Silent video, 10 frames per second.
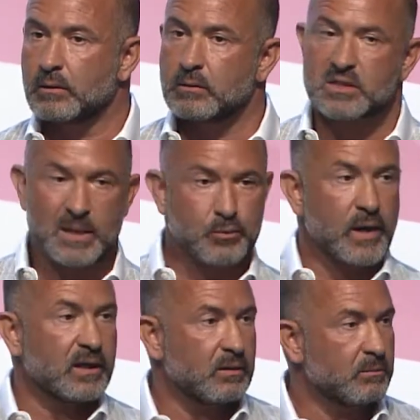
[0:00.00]

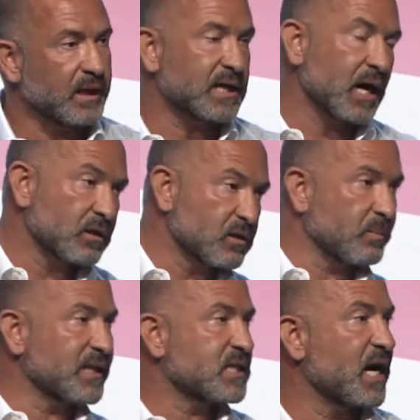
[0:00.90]
separate it by color,
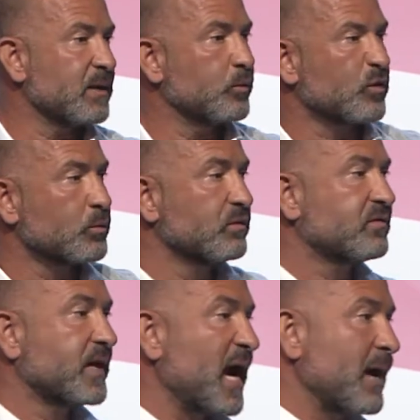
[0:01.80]
by type. We remove
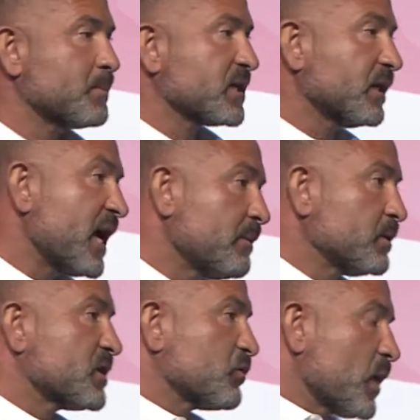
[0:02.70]
caps and
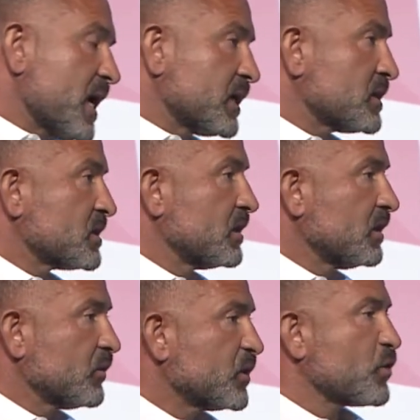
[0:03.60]
labels and rings.
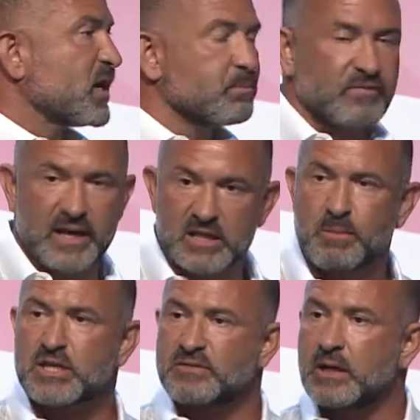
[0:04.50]
We try to provide as
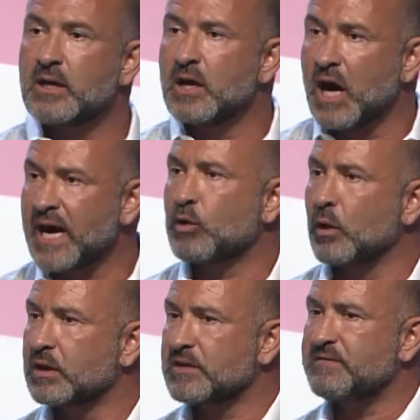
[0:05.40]
much of a
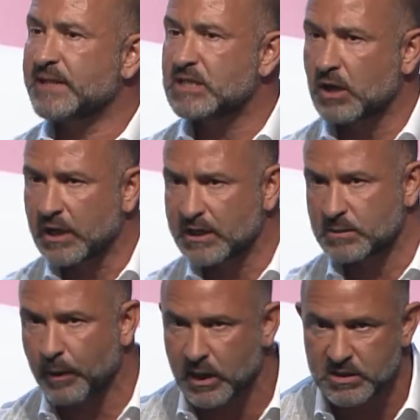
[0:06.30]
high-quality feedstock as
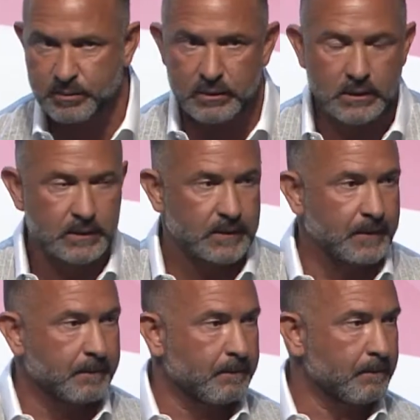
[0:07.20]
possible.
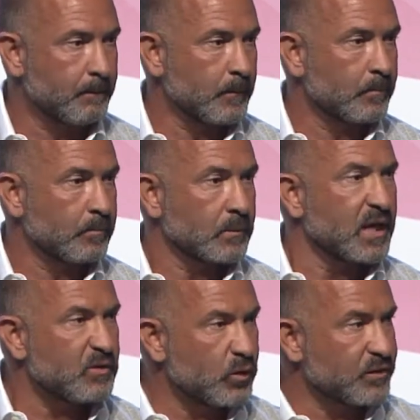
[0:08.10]
And
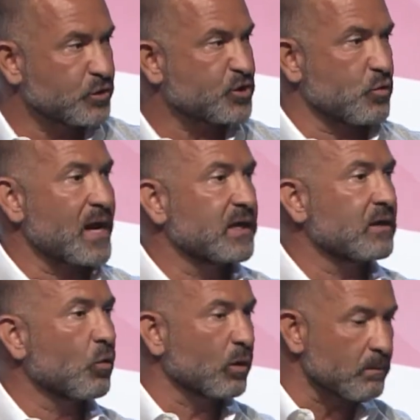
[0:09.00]
then we either shred it
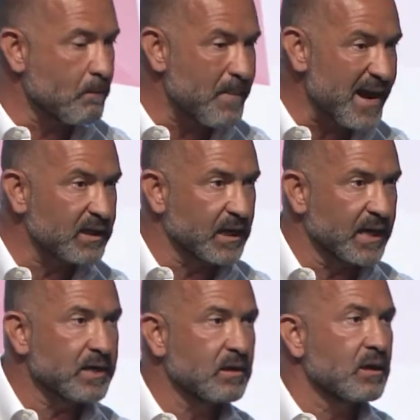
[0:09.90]
or bale
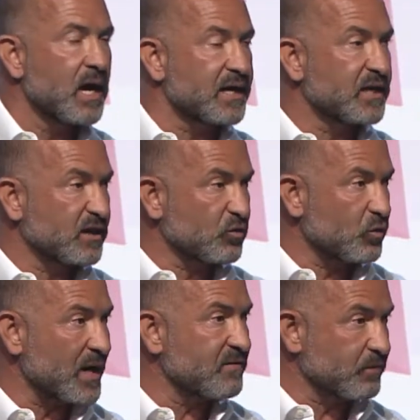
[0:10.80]
it and get it
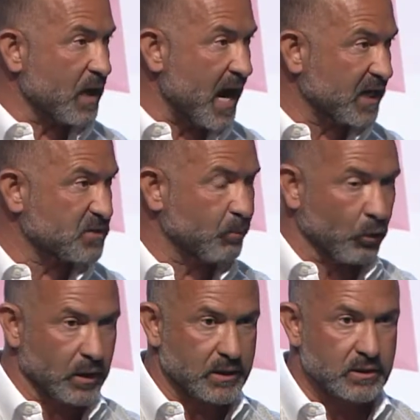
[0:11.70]
ready for
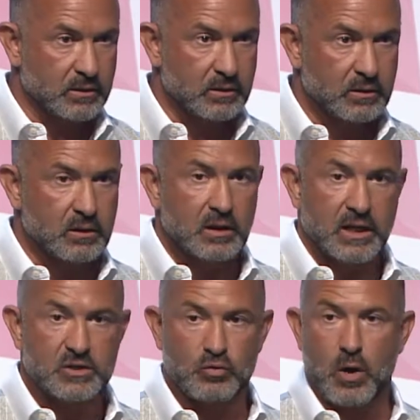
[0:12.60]
export
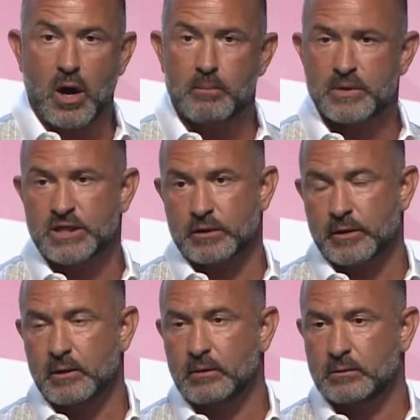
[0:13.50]
as a raw material.